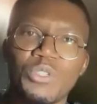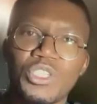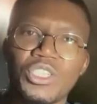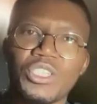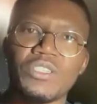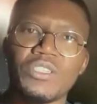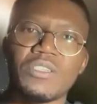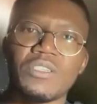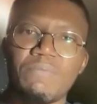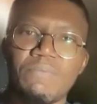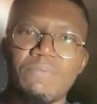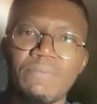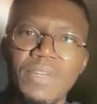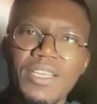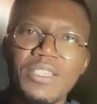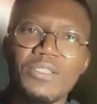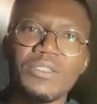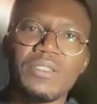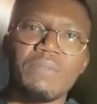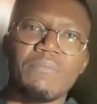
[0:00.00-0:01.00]
pushes us
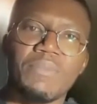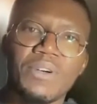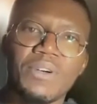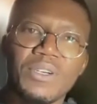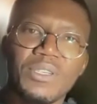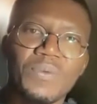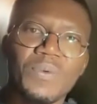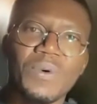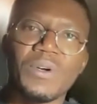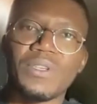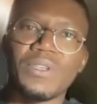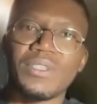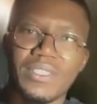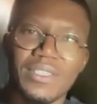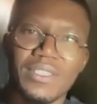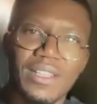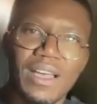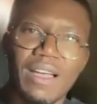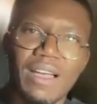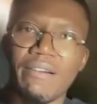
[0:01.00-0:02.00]
into the buzzword
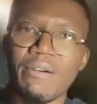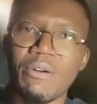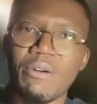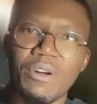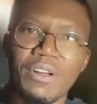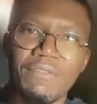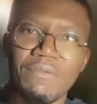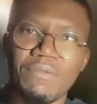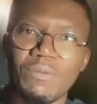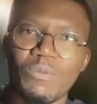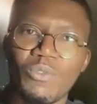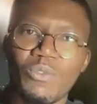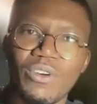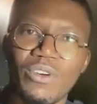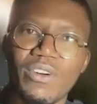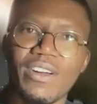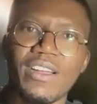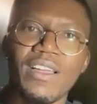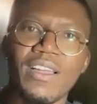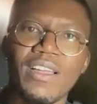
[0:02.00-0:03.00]
scenario even
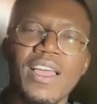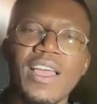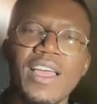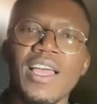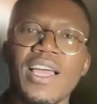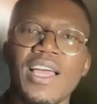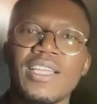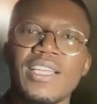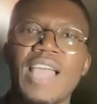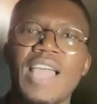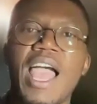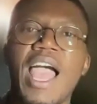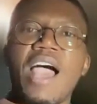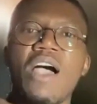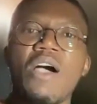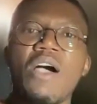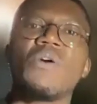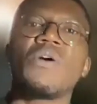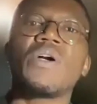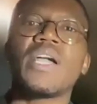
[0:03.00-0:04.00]
more. Is
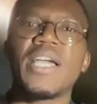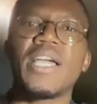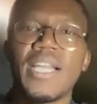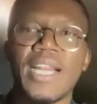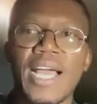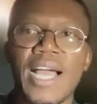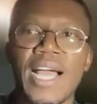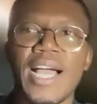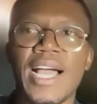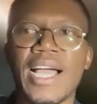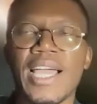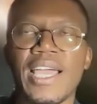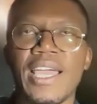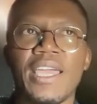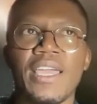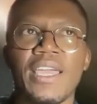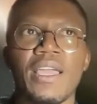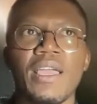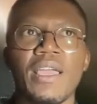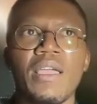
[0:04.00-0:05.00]
how can
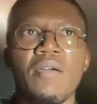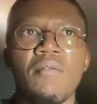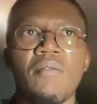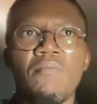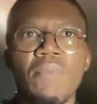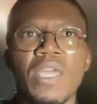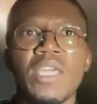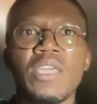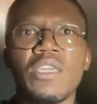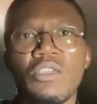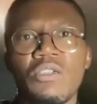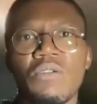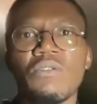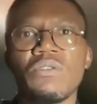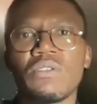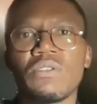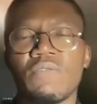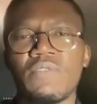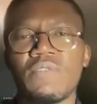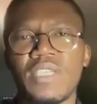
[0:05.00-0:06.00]
I make
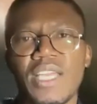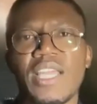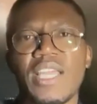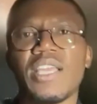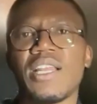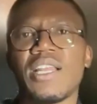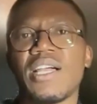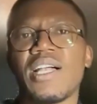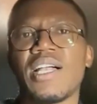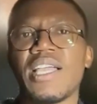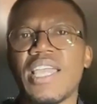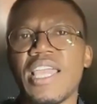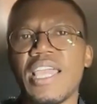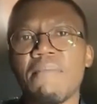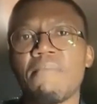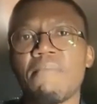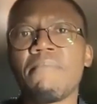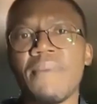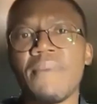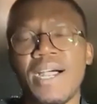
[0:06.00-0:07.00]
use of data
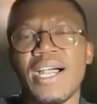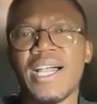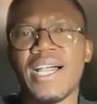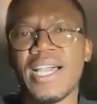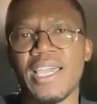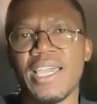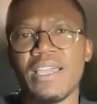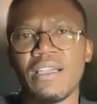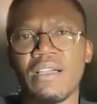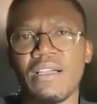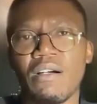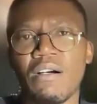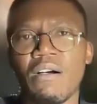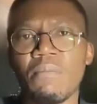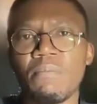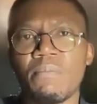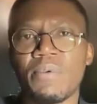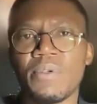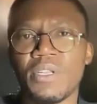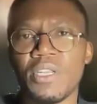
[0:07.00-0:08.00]
in my
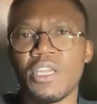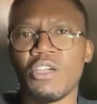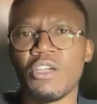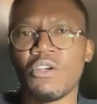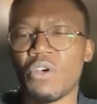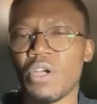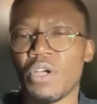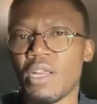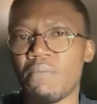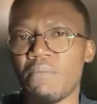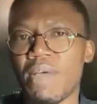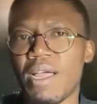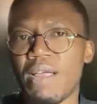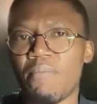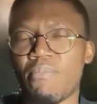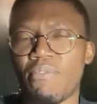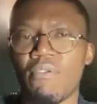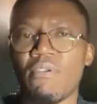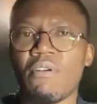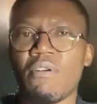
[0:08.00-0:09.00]
company or in my
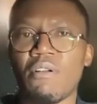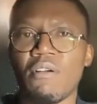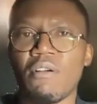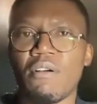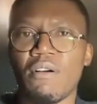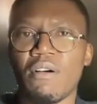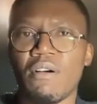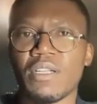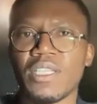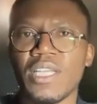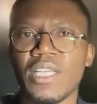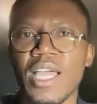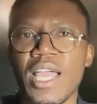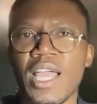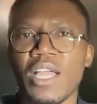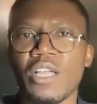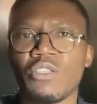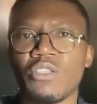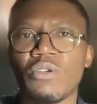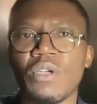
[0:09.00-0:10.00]
product
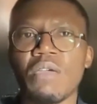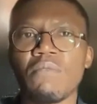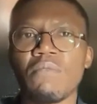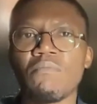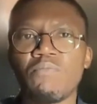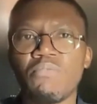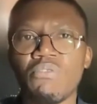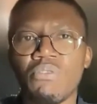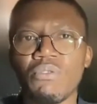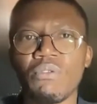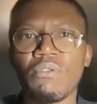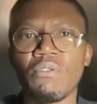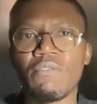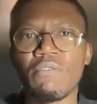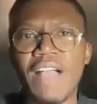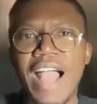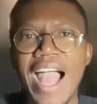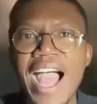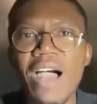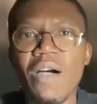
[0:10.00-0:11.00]
to
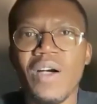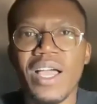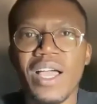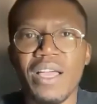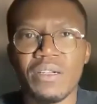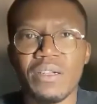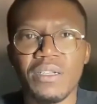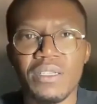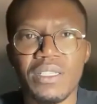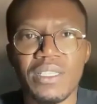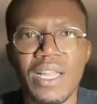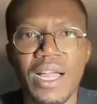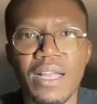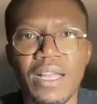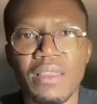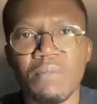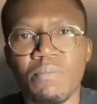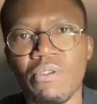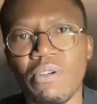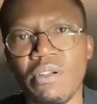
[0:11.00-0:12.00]
improve how I
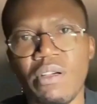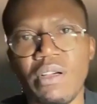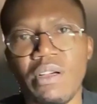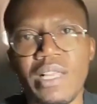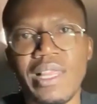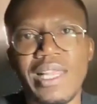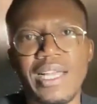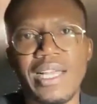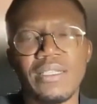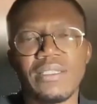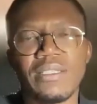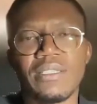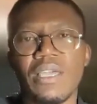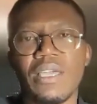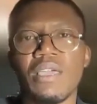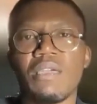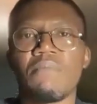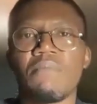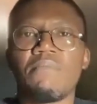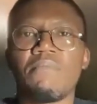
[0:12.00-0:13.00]
understand the product
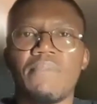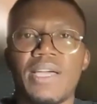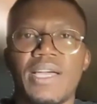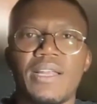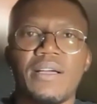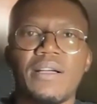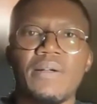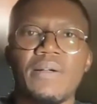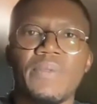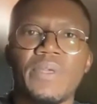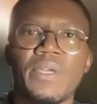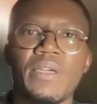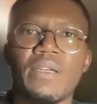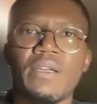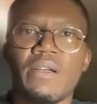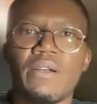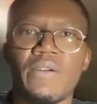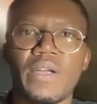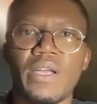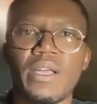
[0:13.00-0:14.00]
landscape better,
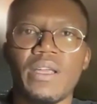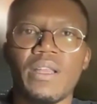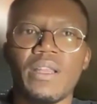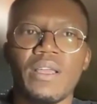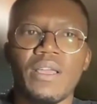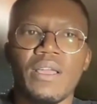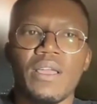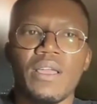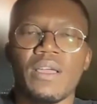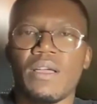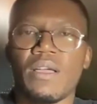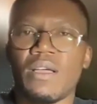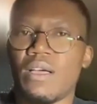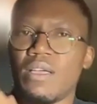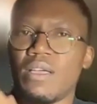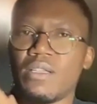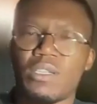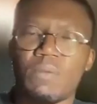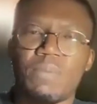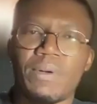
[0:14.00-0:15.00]
right?
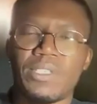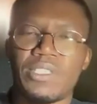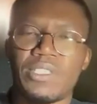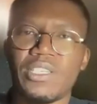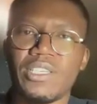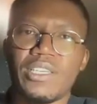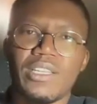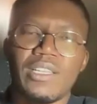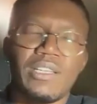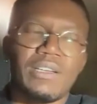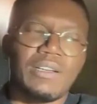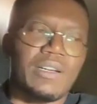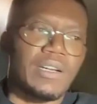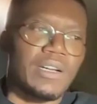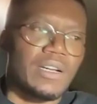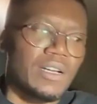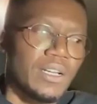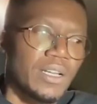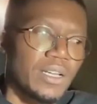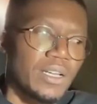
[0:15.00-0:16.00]
As a
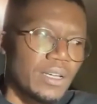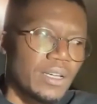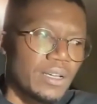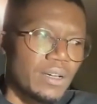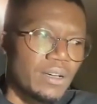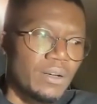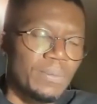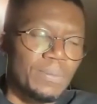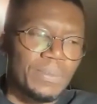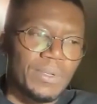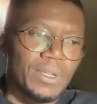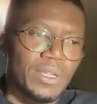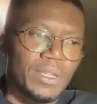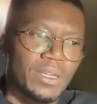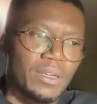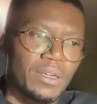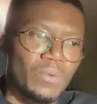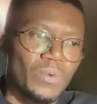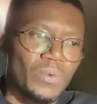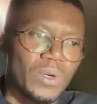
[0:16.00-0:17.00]
particular
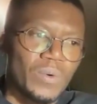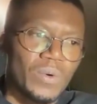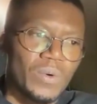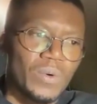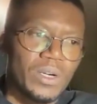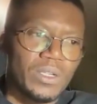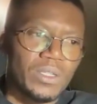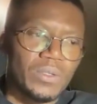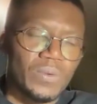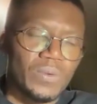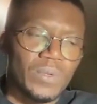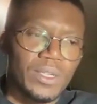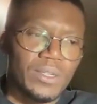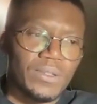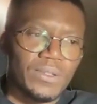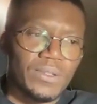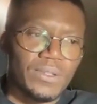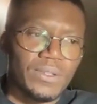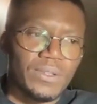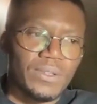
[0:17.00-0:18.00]
company we worked
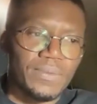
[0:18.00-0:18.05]
with,